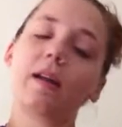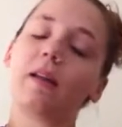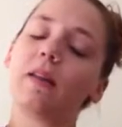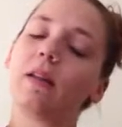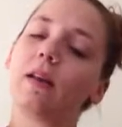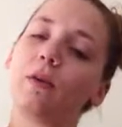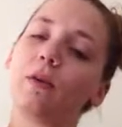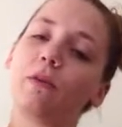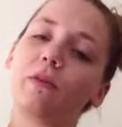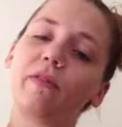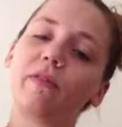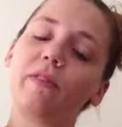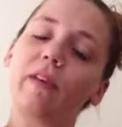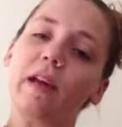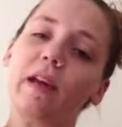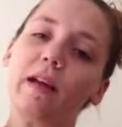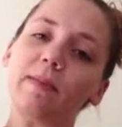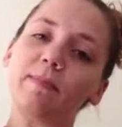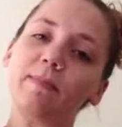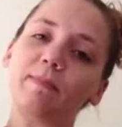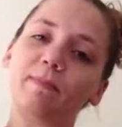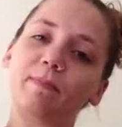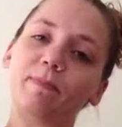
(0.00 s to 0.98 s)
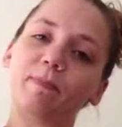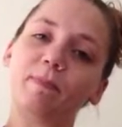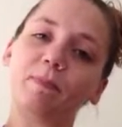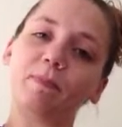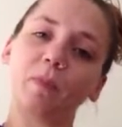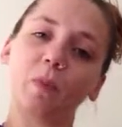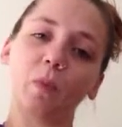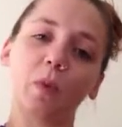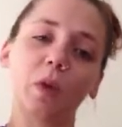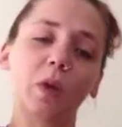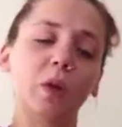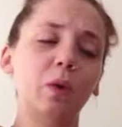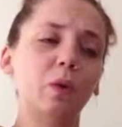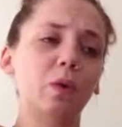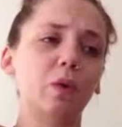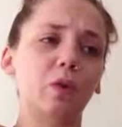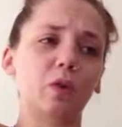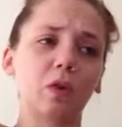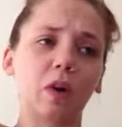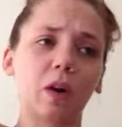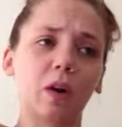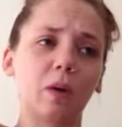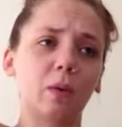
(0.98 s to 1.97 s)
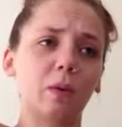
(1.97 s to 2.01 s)
They don't fit. We knew the
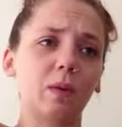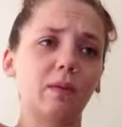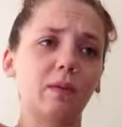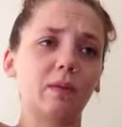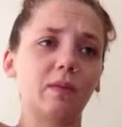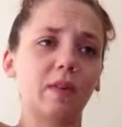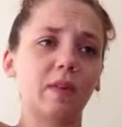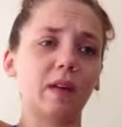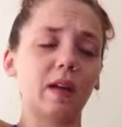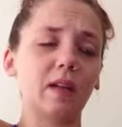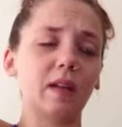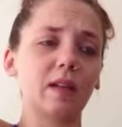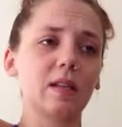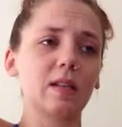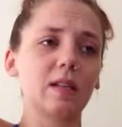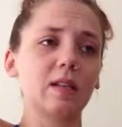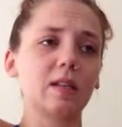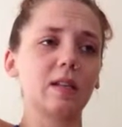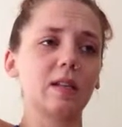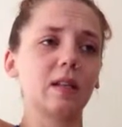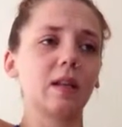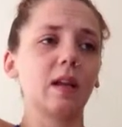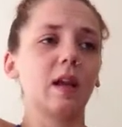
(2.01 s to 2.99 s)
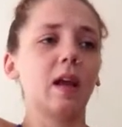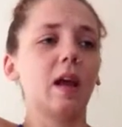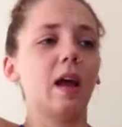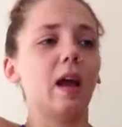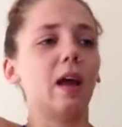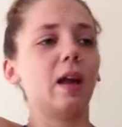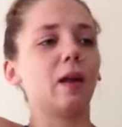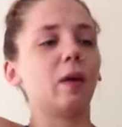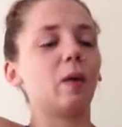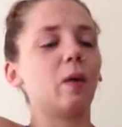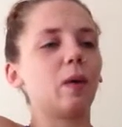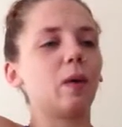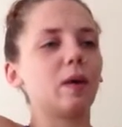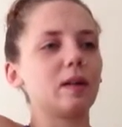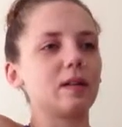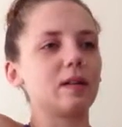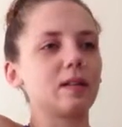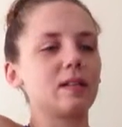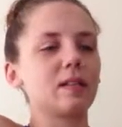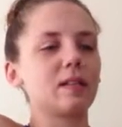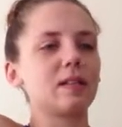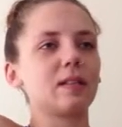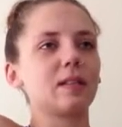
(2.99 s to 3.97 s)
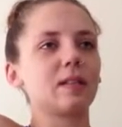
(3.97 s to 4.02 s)
truck wouldn't fit, and of
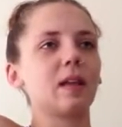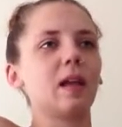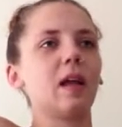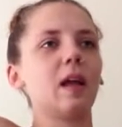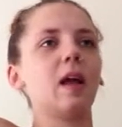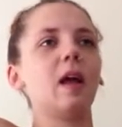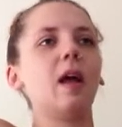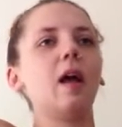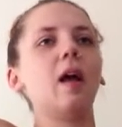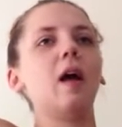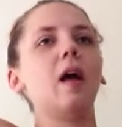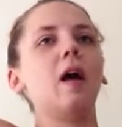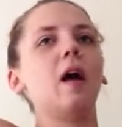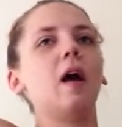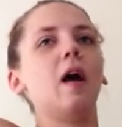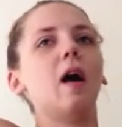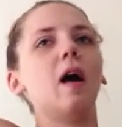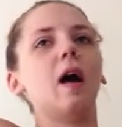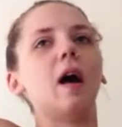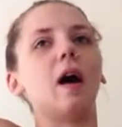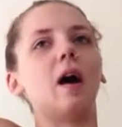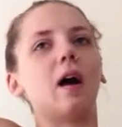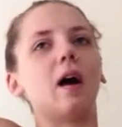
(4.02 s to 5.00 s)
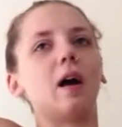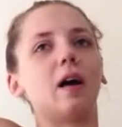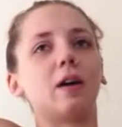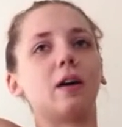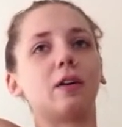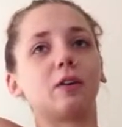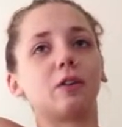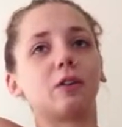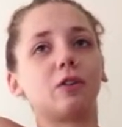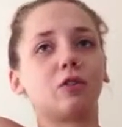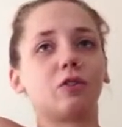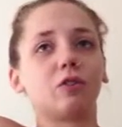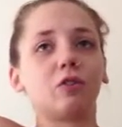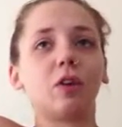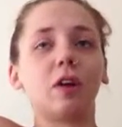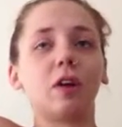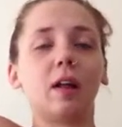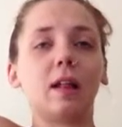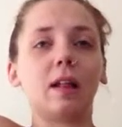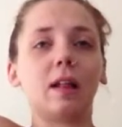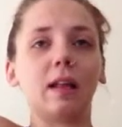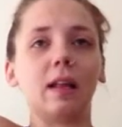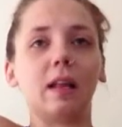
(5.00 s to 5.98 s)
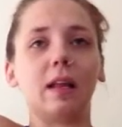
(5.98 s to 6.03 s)
course, street
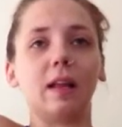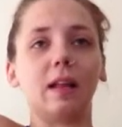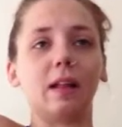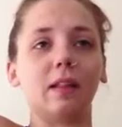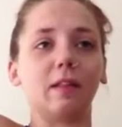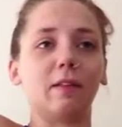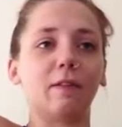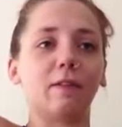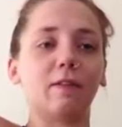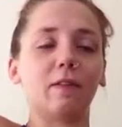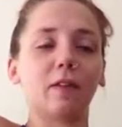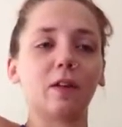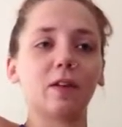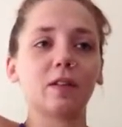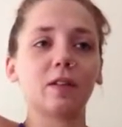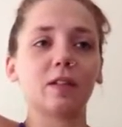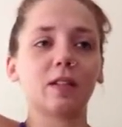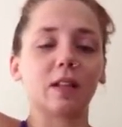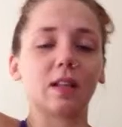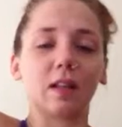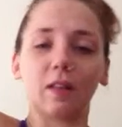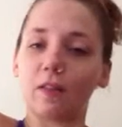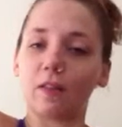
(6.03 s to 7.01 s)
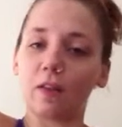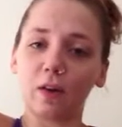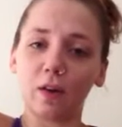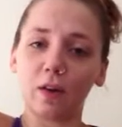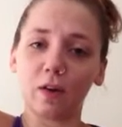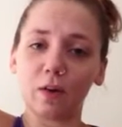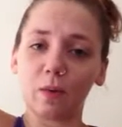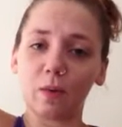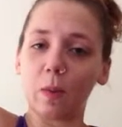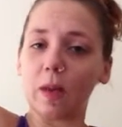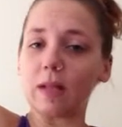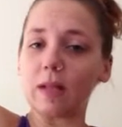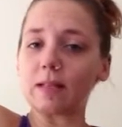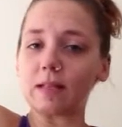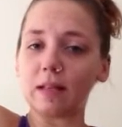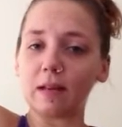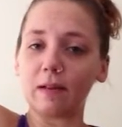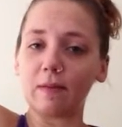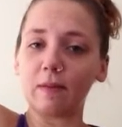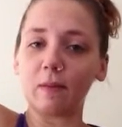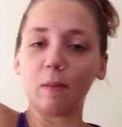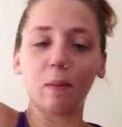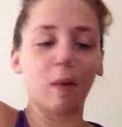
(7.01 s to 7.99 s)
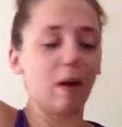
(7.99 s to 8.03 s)
cleaning the first and third Wednesday
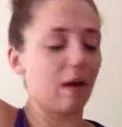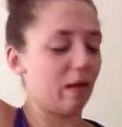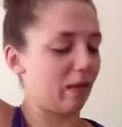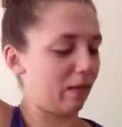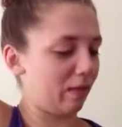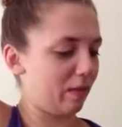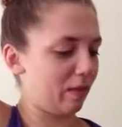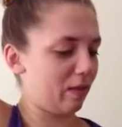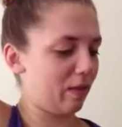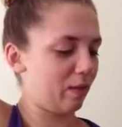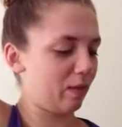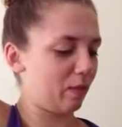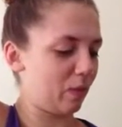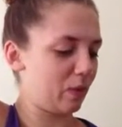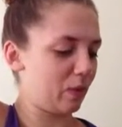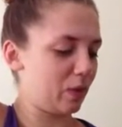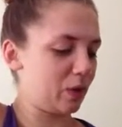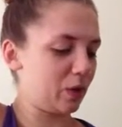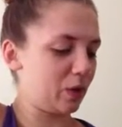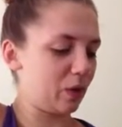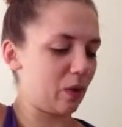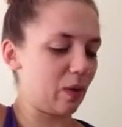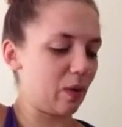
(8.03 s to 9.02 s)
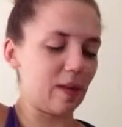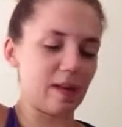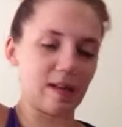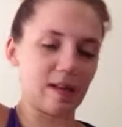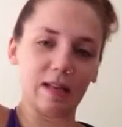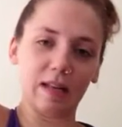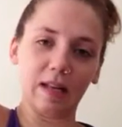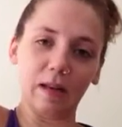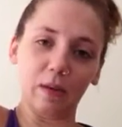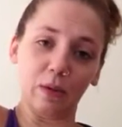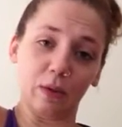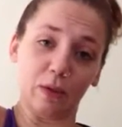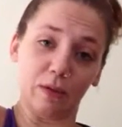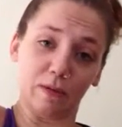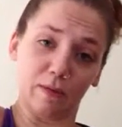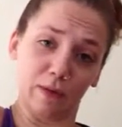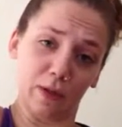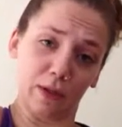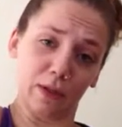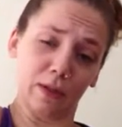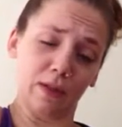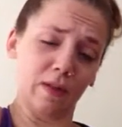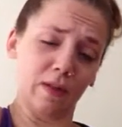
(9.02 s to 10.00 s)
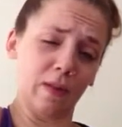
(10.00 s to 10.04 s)
of the month. Wouldn't you know that today was the
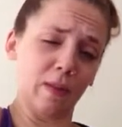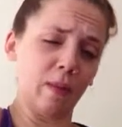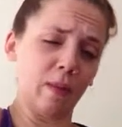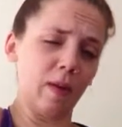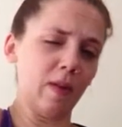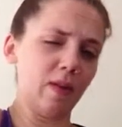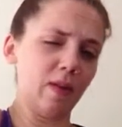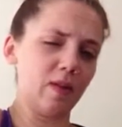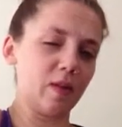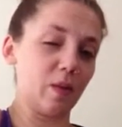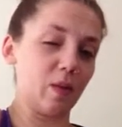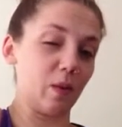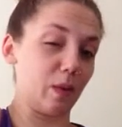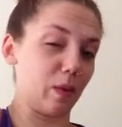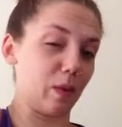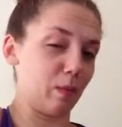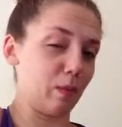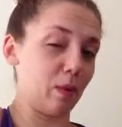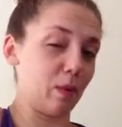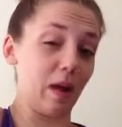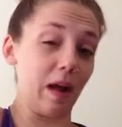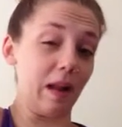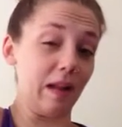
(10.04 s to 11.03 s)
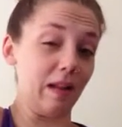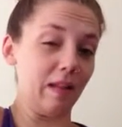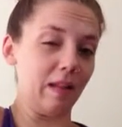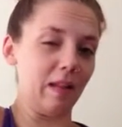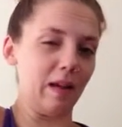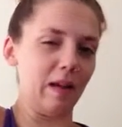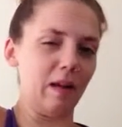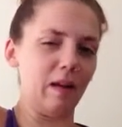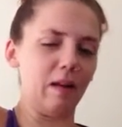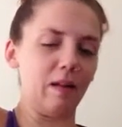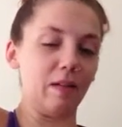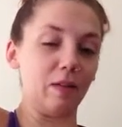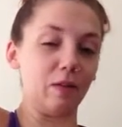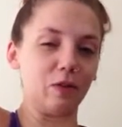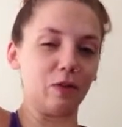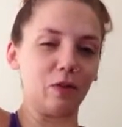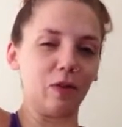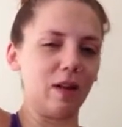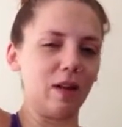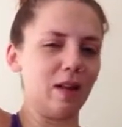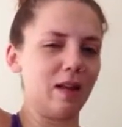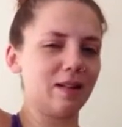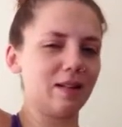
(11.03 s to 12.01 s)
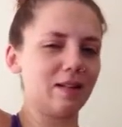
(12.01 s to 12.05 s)
first of the month, so we couldn't put anything on the
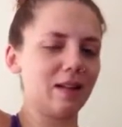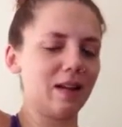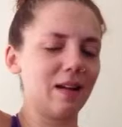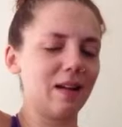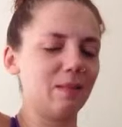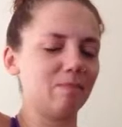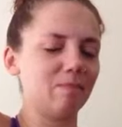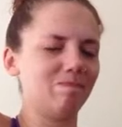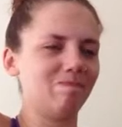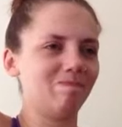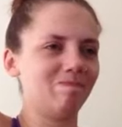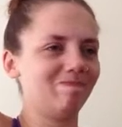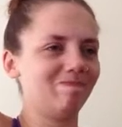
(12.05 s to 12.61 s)
street last night?